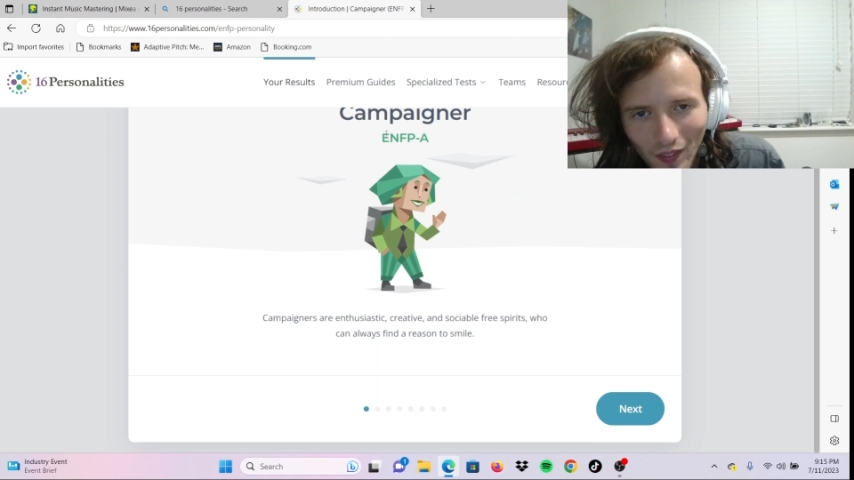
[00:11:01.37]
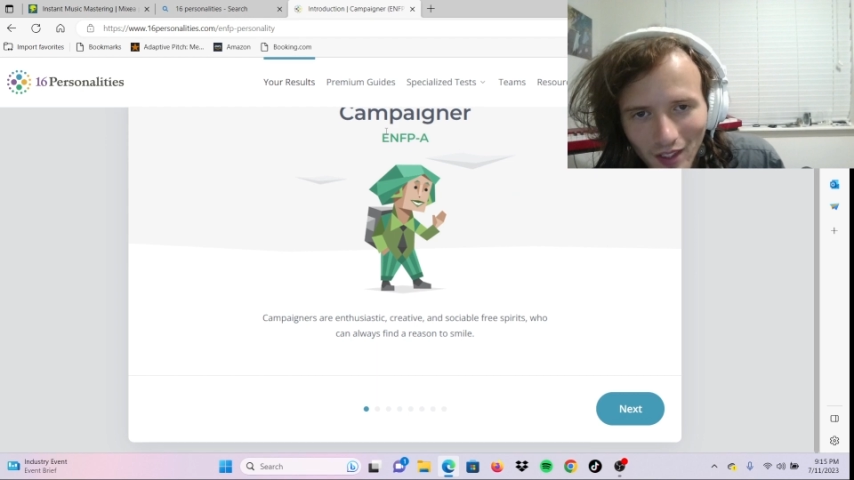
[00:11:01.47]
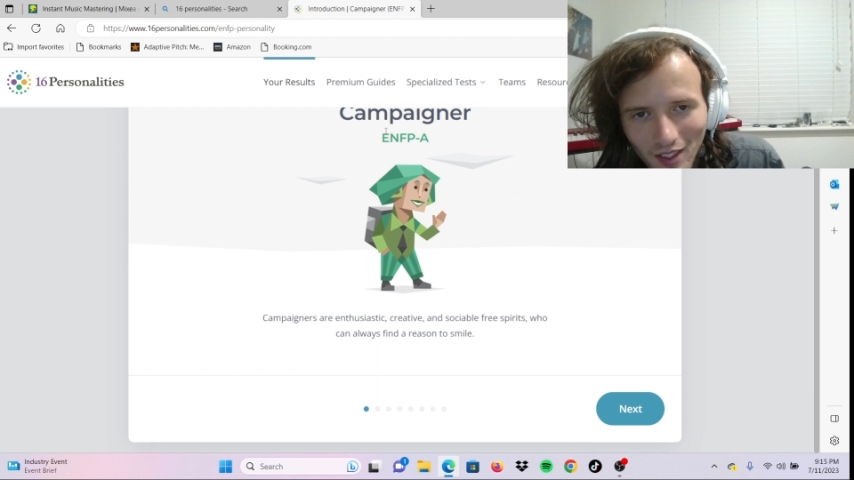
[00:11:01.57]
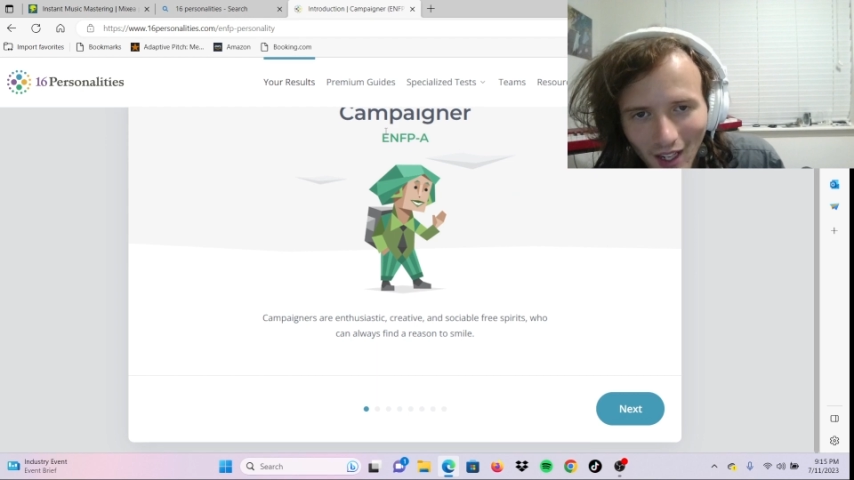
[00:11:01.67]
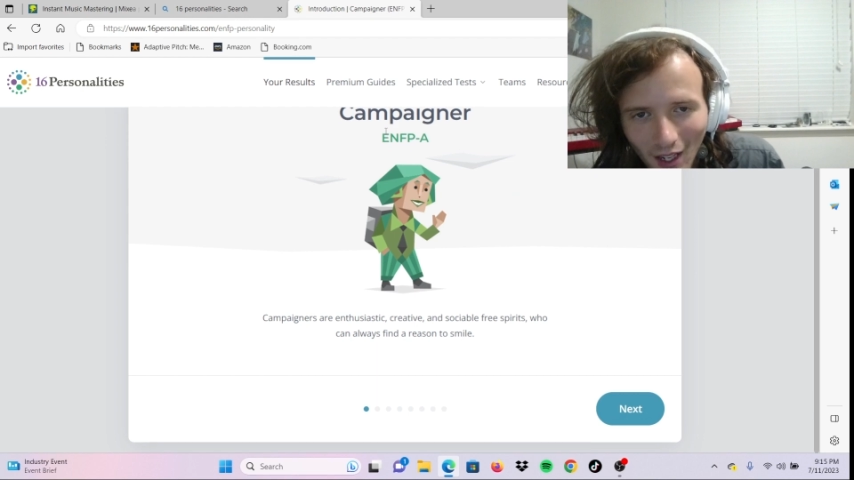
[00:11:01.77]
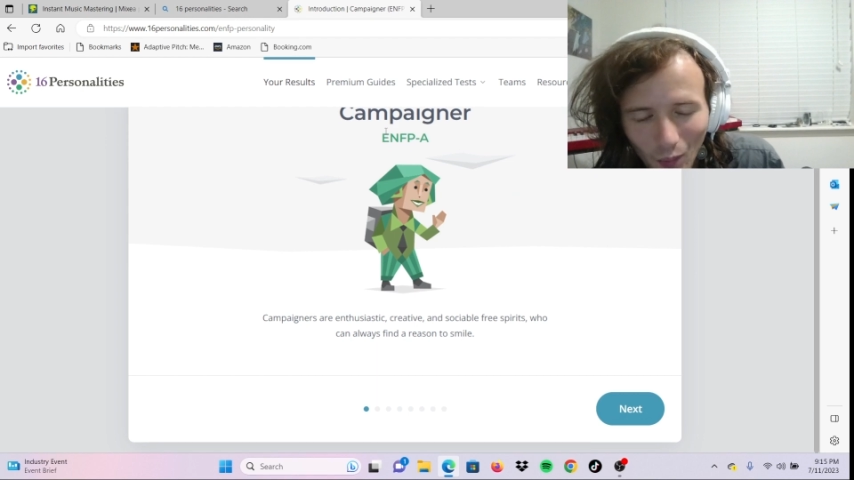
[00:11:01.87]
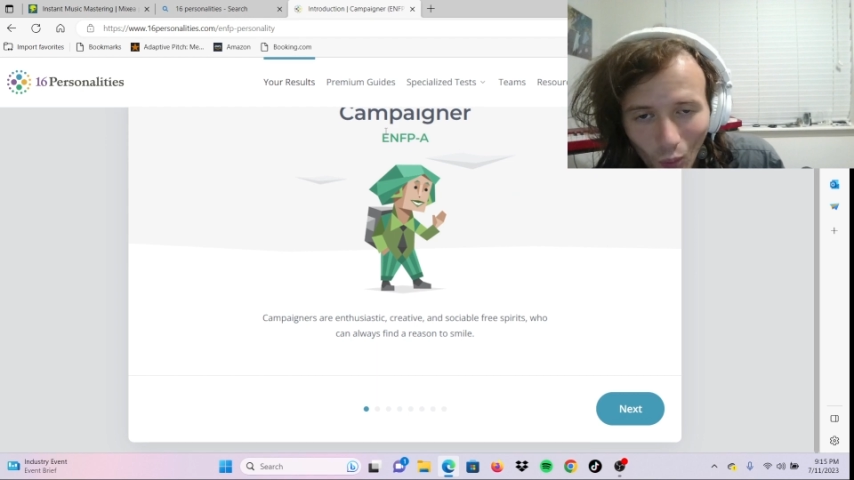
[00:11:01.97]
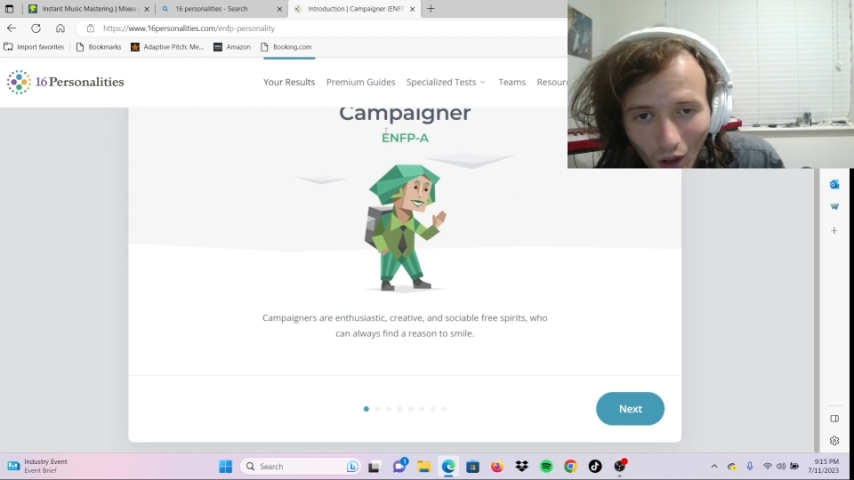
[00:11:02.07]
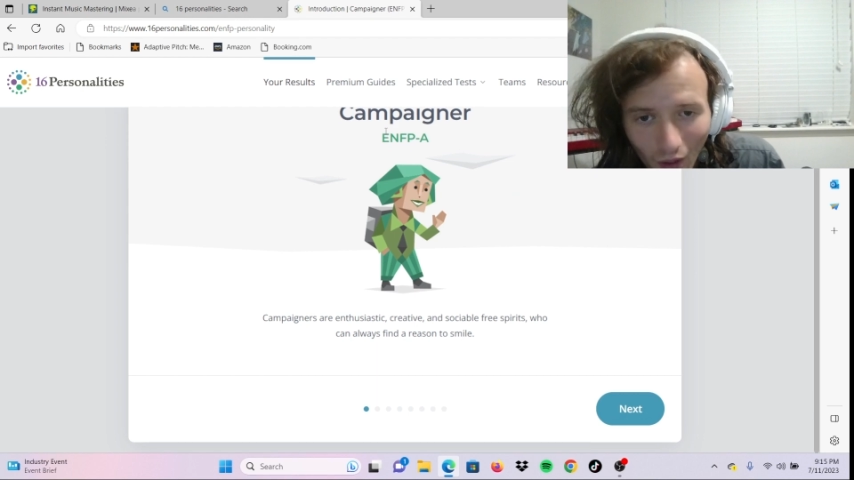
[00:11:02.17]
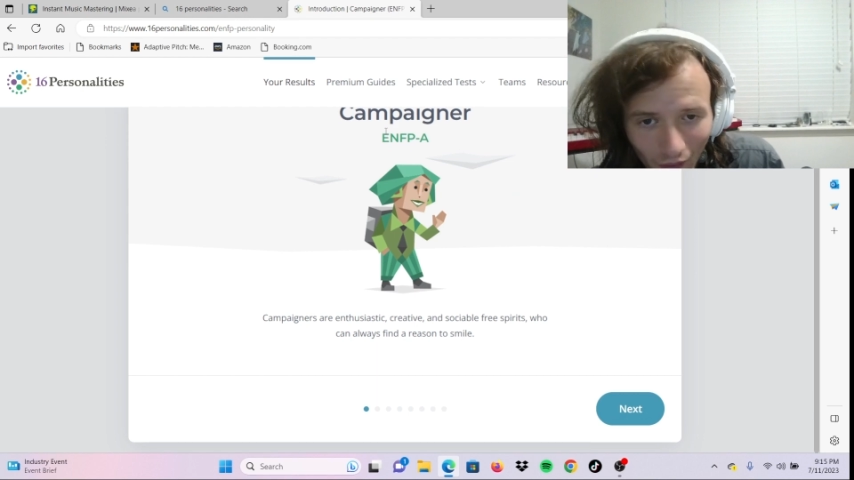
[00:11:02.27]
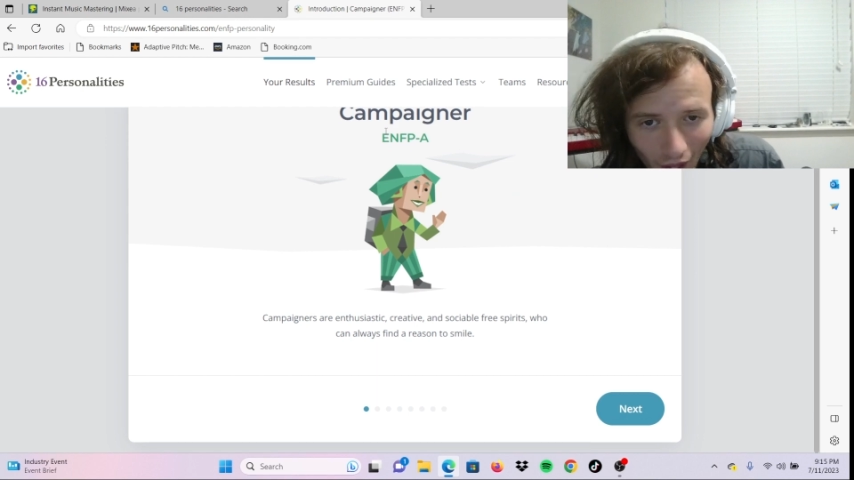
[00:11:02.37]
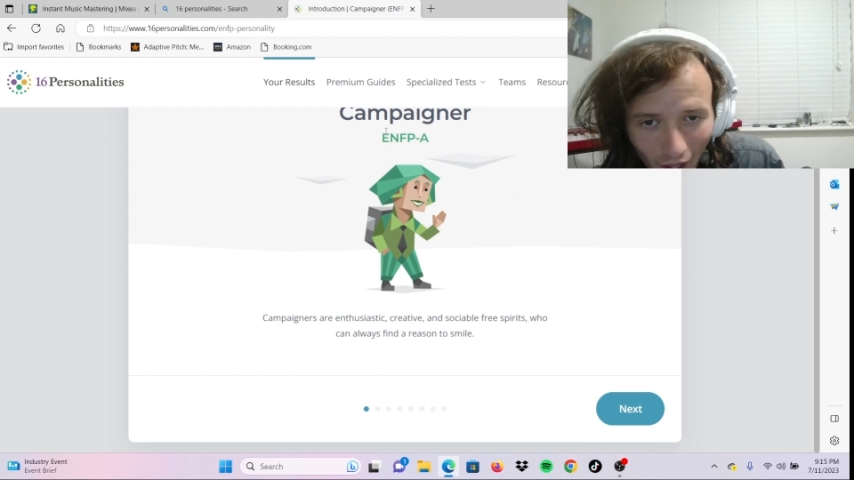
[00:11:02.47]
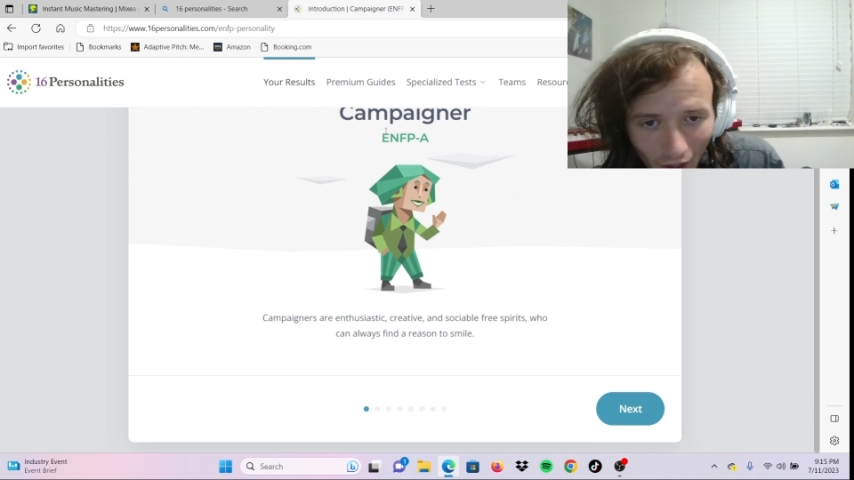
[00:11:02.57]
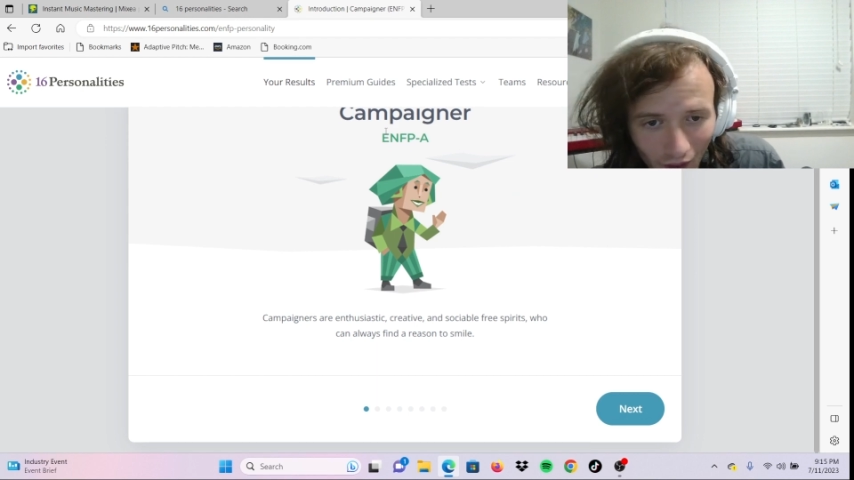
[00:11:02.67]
same one that